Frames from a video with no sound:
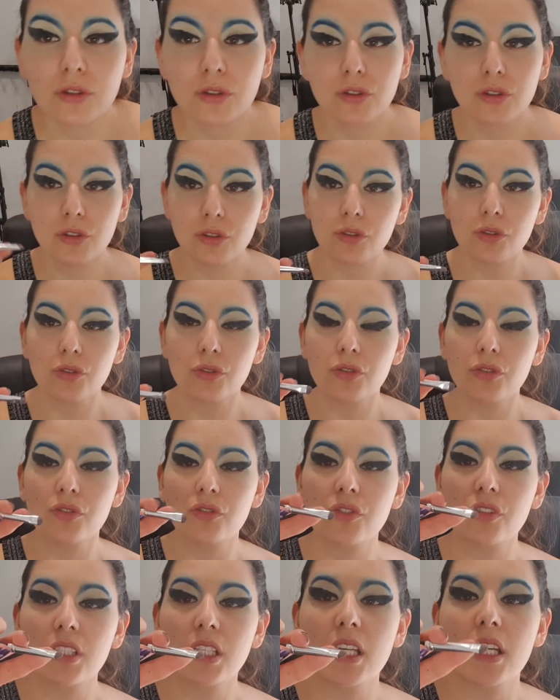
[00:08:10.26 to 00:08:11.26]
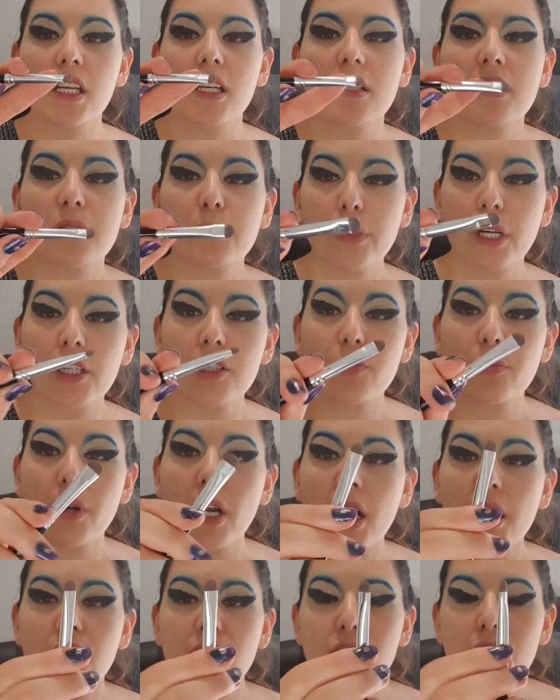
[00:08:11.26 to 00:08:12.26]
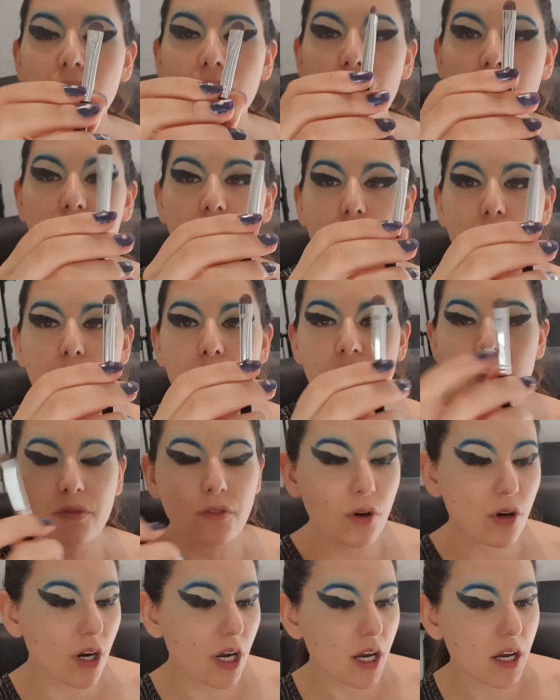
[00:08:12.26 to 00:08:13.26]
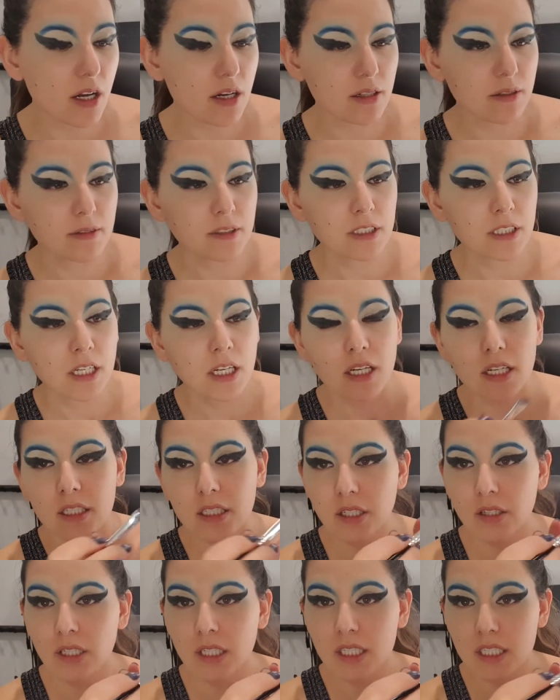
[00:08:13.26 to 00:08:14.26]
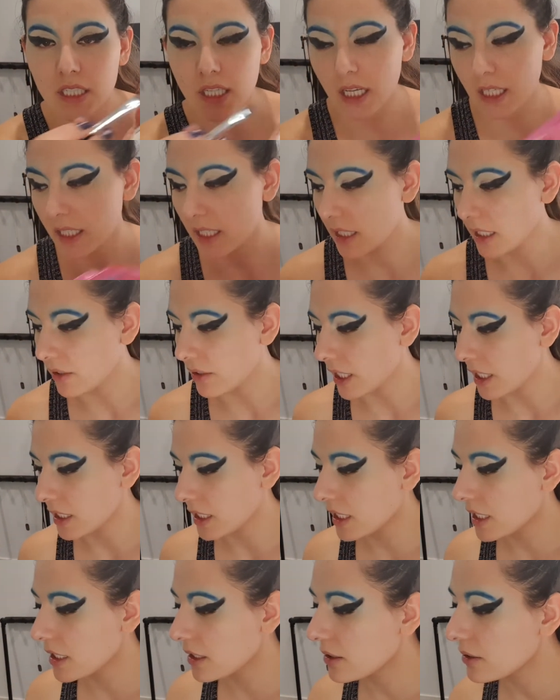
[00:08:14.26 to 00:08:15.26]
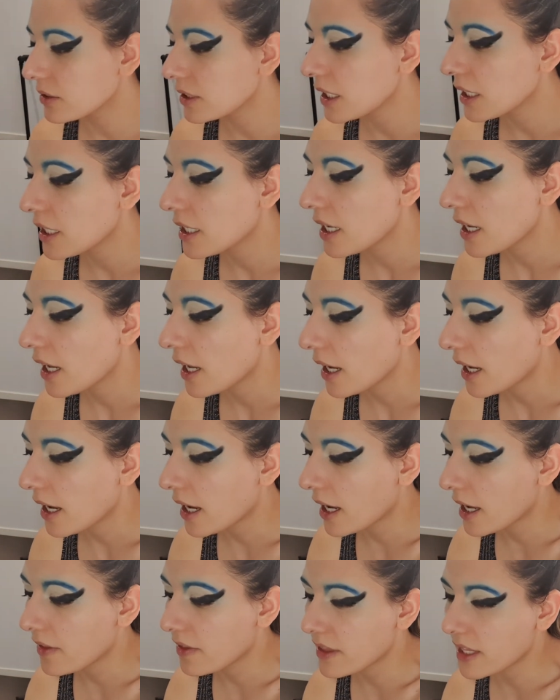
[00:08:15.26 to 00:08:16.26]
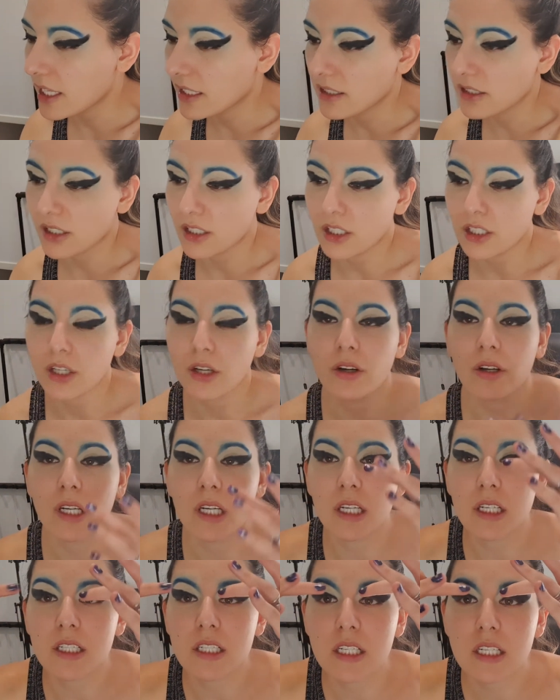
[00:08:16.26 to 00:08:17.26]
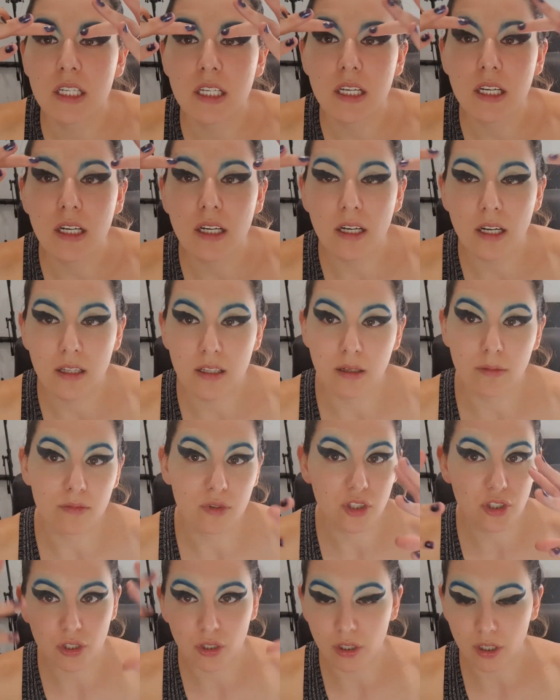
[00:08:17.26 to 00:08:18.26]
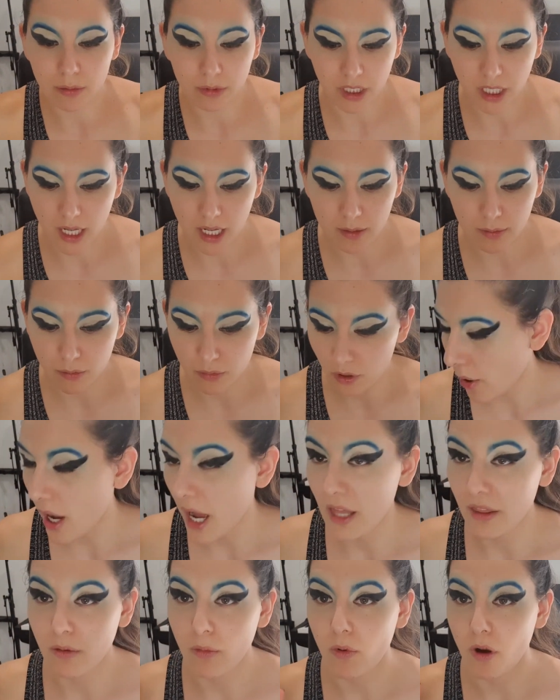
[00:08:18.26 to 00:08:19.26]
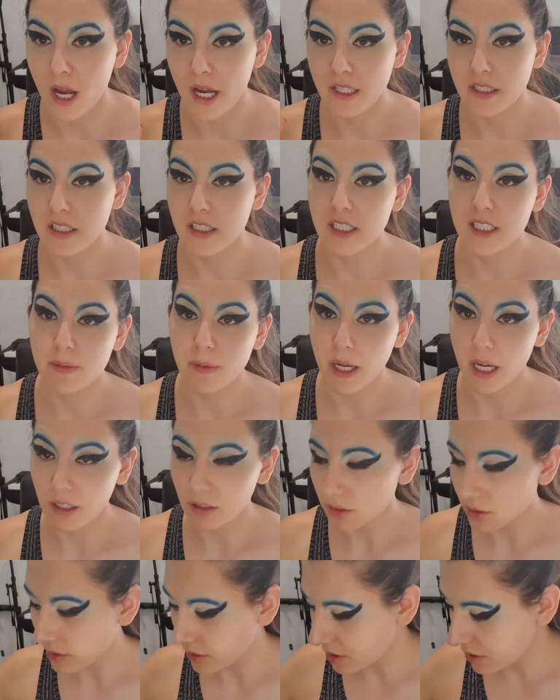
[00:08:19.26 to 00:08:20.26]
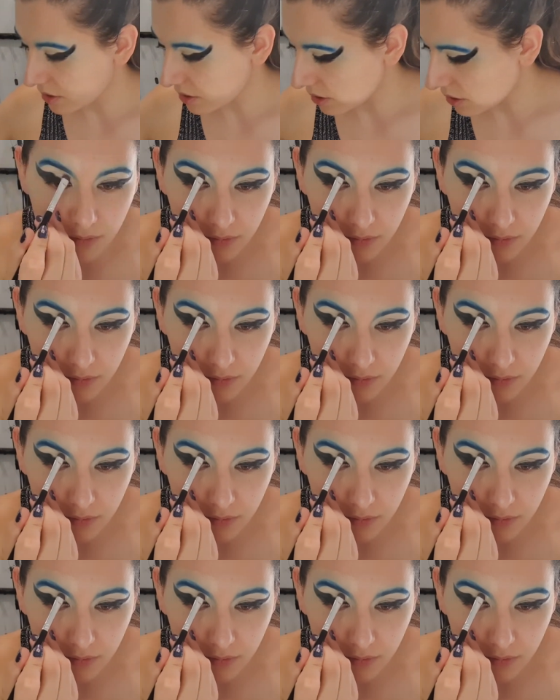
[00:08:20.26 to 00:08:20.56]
use the smudge brush from Sephora, going into that colour right now, and that's going to go into here, and I'm sure I'm going to add other whites and sparkles.